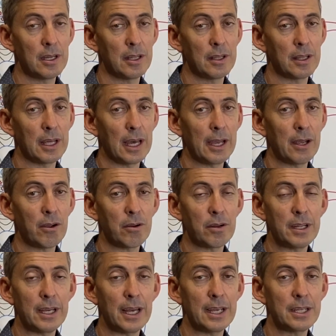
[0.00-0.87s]
The
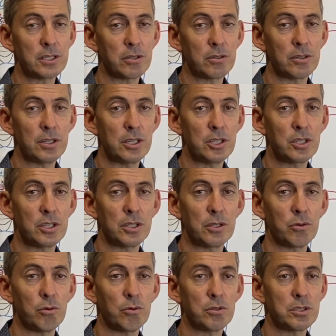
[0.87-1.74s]
ARDS
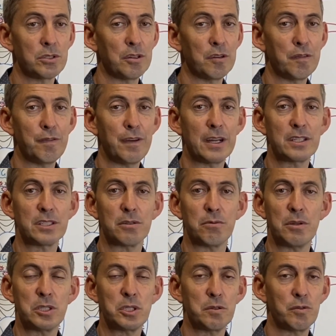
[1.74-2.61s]
condition also affects
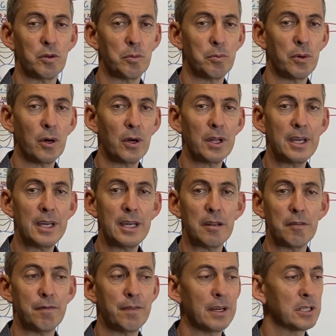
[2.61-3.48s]
the rest of your body.
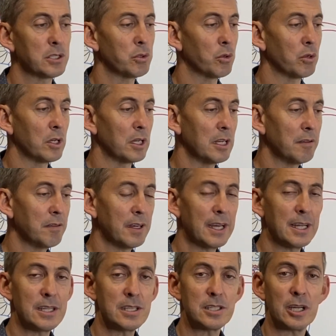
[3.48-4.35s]
It affects your
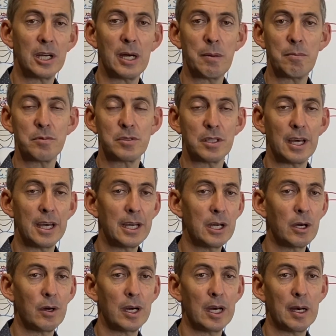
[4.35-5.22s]
liver enzymes, they
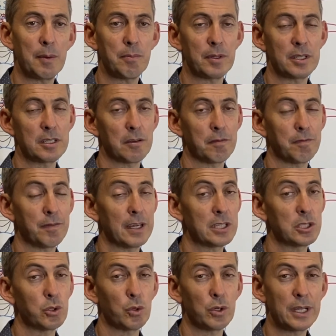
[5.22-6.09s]
go up. It
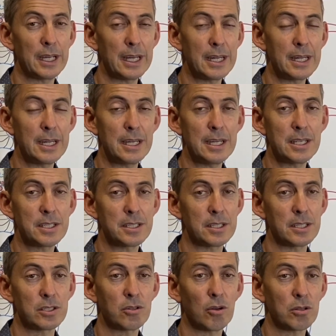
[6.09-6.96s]
affects your
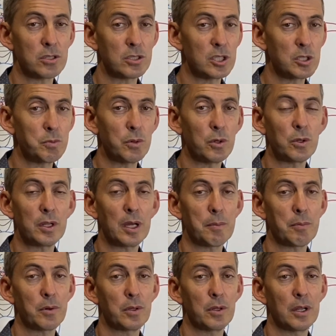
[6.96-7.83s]
kidneys, the toxins build
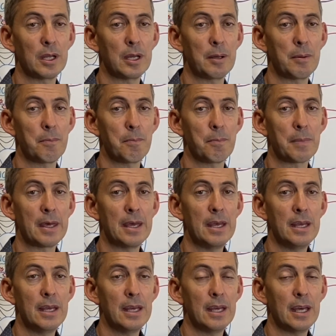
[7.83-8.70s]
up
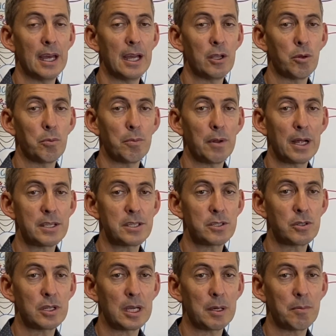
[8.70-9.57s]
in your
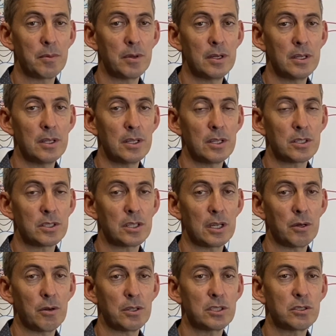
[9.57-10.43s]
bloodstream.
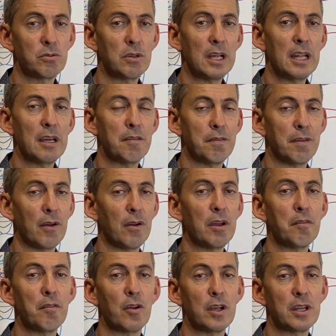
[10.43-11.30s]
So it's really a
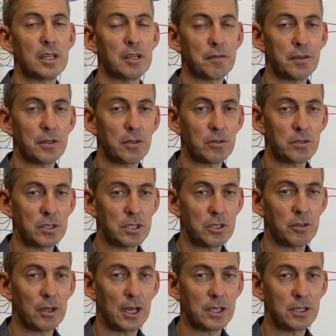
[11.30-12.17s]
very, very difficult
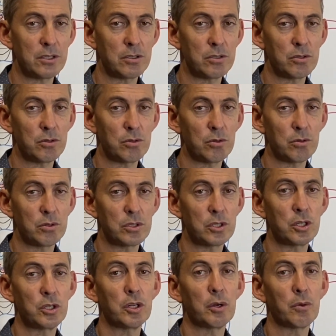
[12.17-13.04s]
situation to
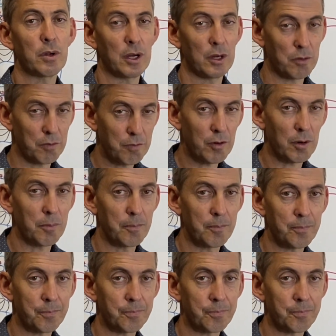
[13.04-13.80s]
turn around from.